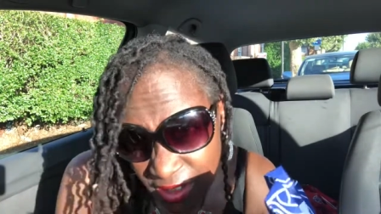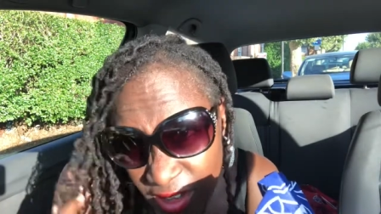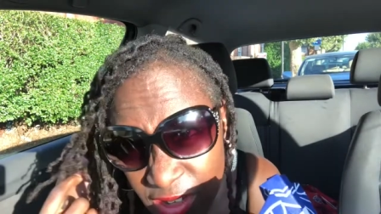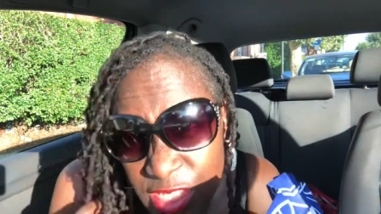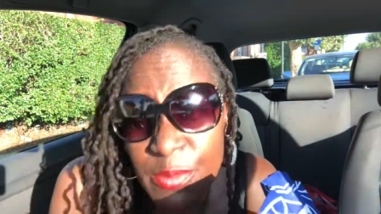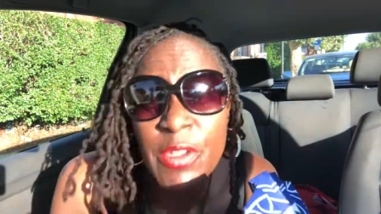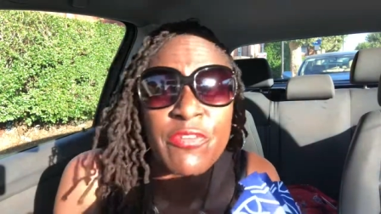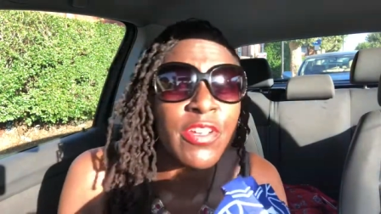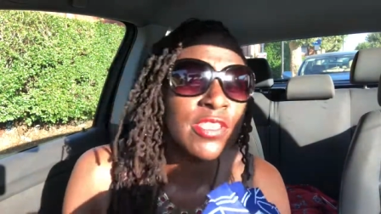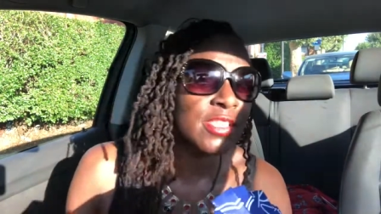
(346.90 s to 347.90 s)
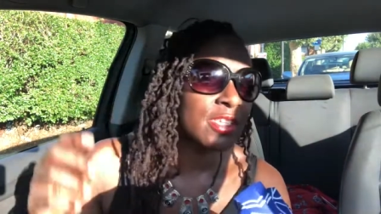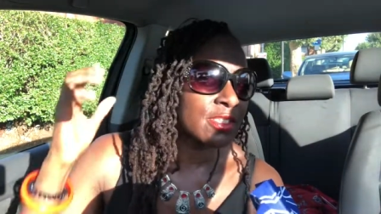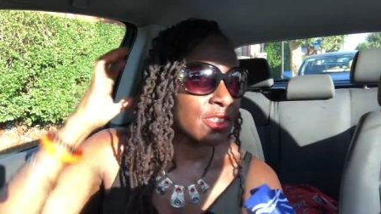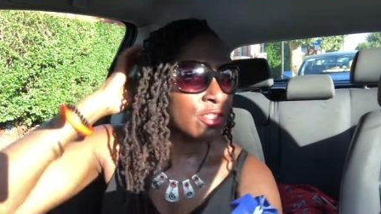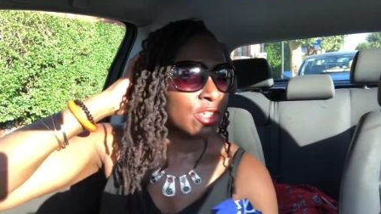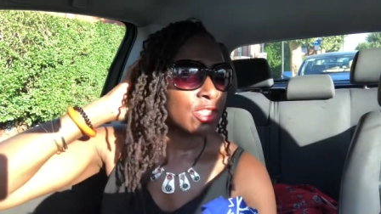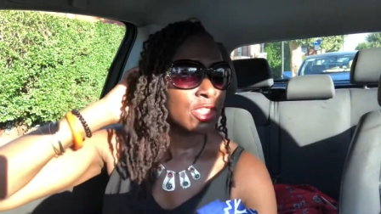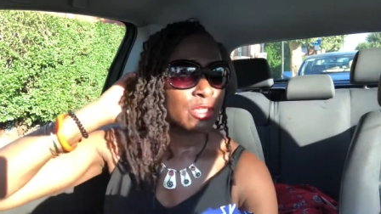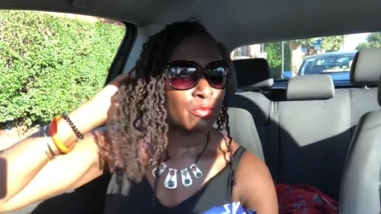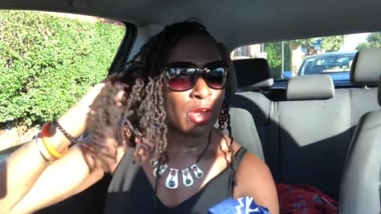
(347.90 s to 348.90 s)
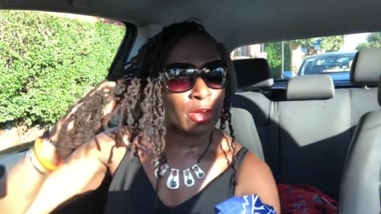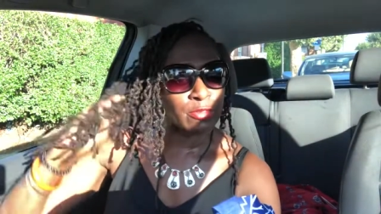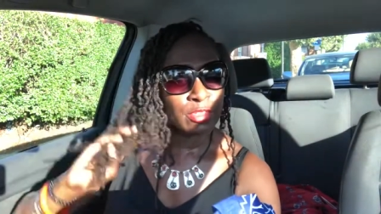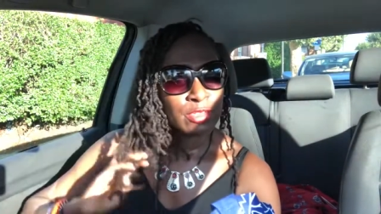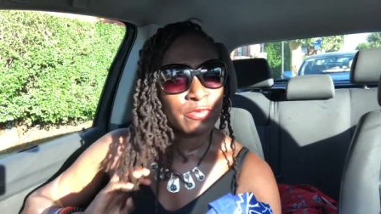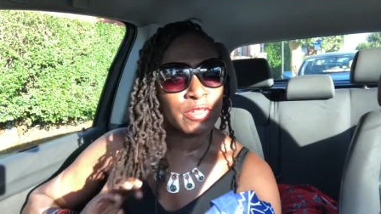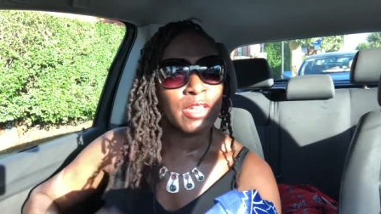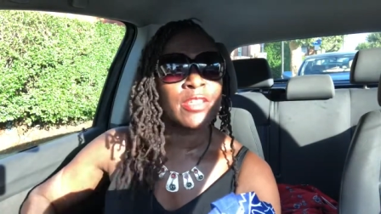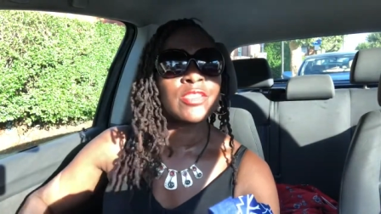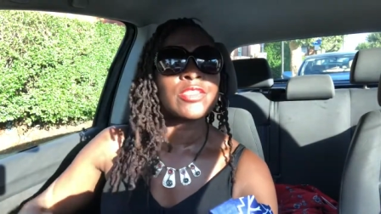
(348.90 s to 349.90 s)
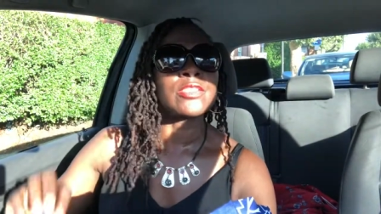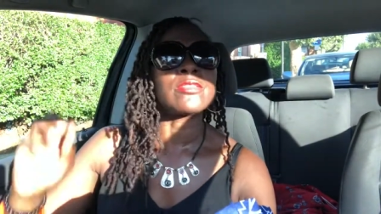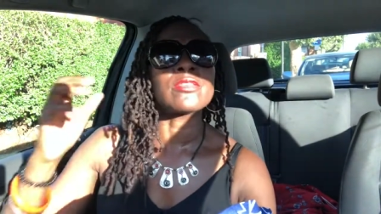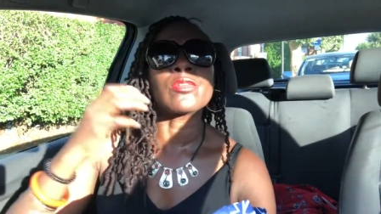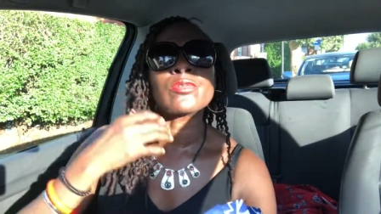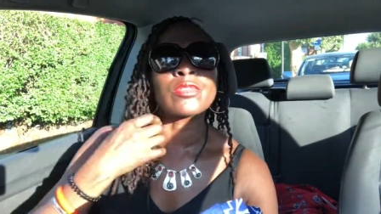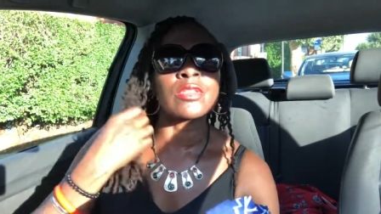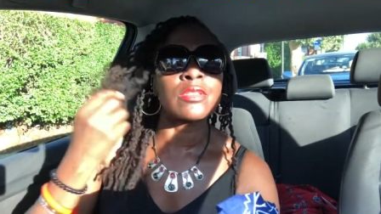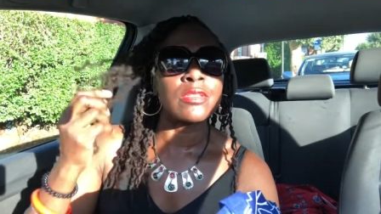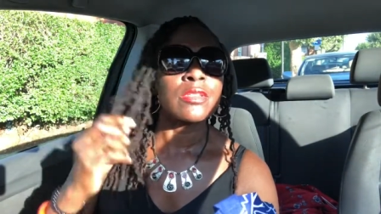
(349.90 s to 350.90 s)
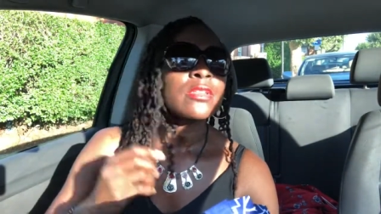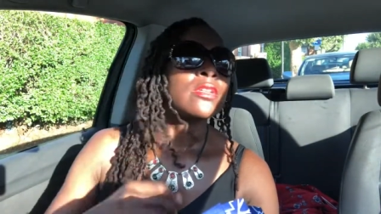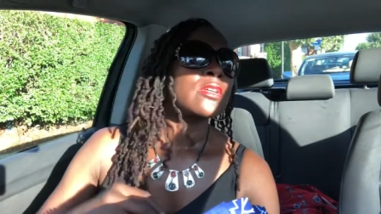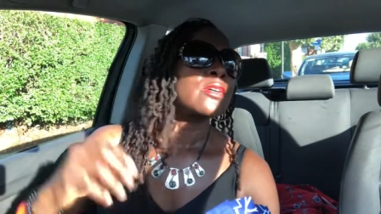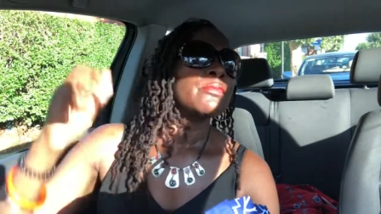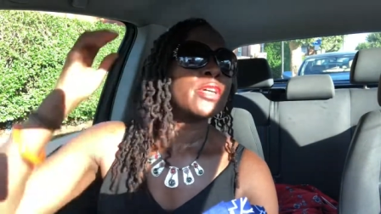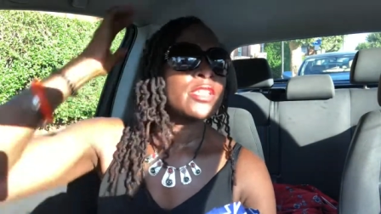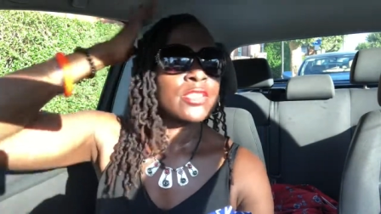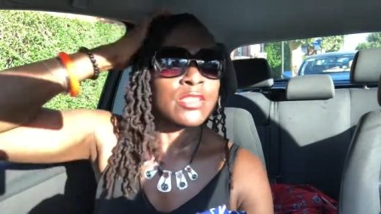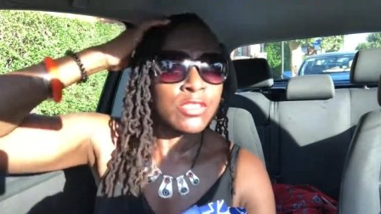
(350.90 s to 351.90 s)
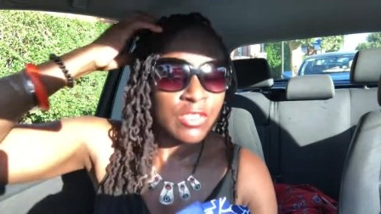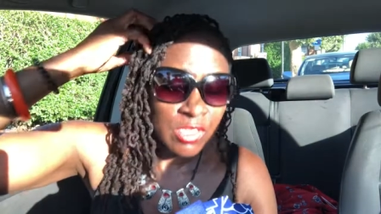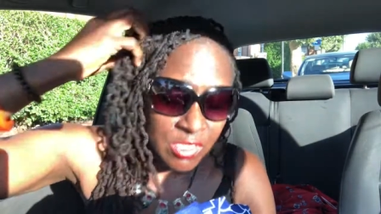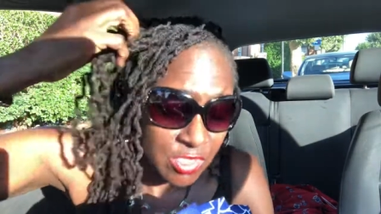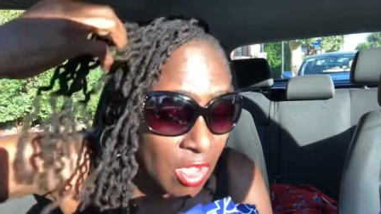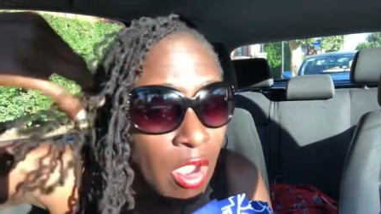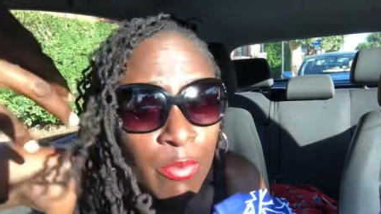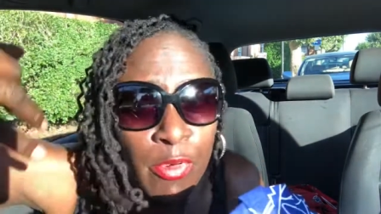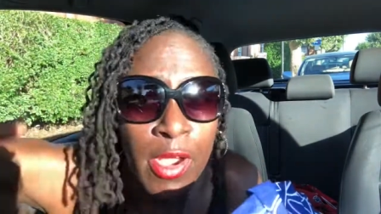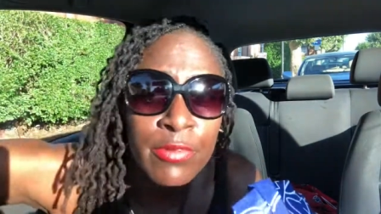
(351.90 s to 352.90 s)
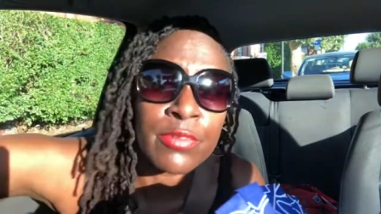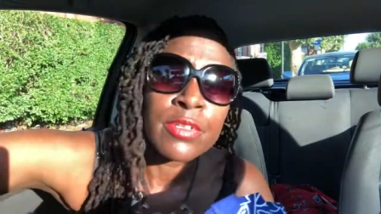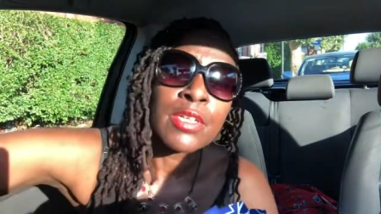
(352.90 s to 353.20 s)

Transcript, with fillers: or oh, as my friend says, a dirty brown or something like that she called it. But it's, it's dark brown.